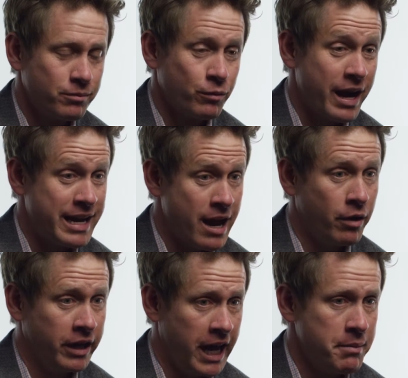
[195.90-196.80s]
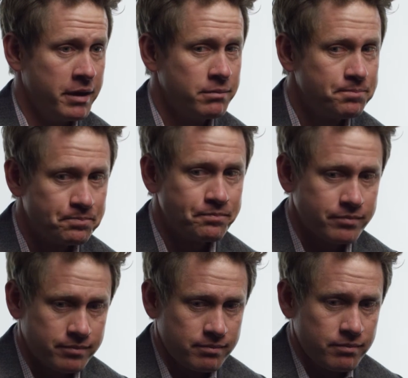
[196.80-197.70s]
Right now in Game It,
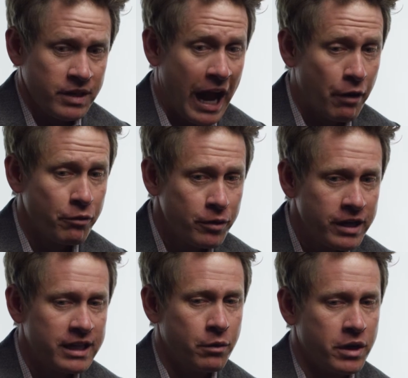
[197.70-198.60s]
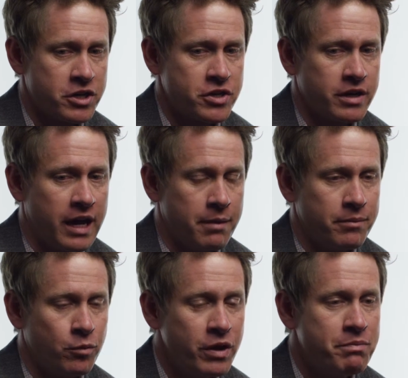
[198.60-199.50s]
I really wish
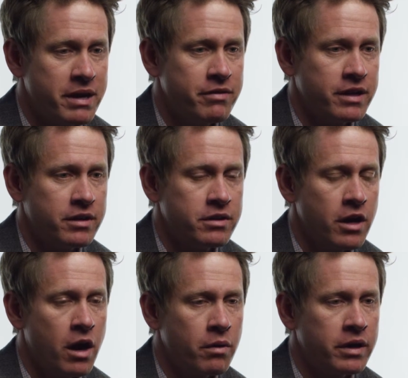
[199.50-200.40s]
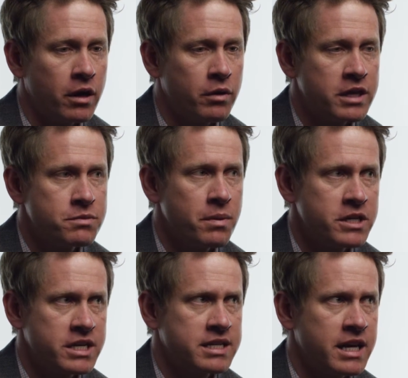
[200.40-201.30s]
um, we pivoted. You, you know, as
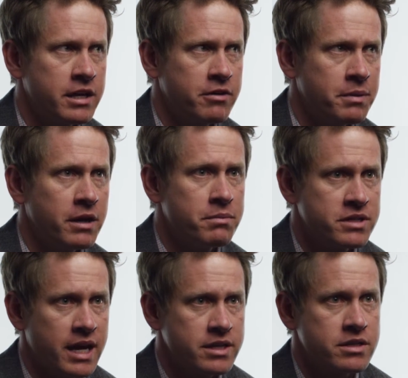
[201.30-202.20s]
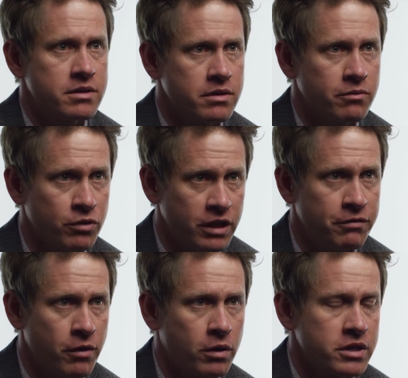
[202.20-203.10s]
much as I say you had to be obsessed and really
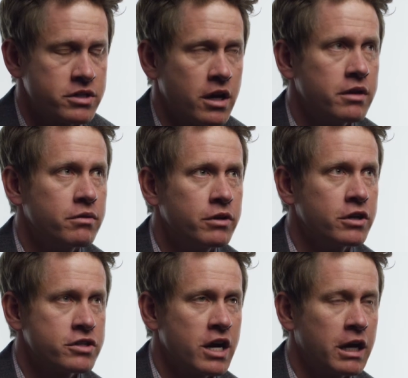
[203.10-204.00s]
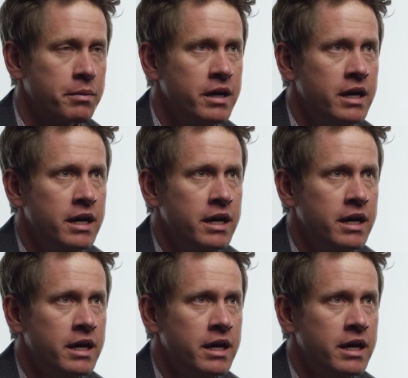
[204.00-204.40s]
focused on your startup,